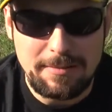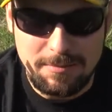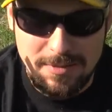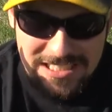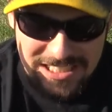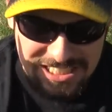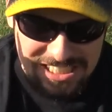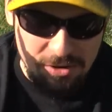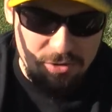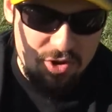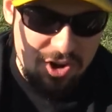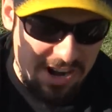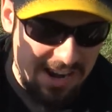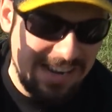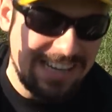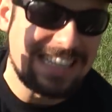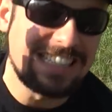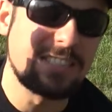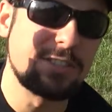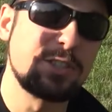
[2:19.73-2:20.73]
Oh, they're really
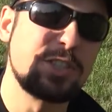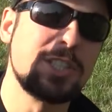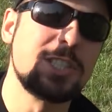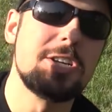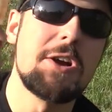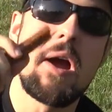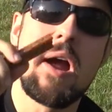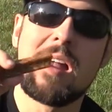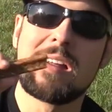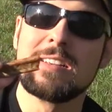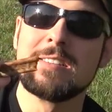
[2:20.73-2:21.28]
hard to chew.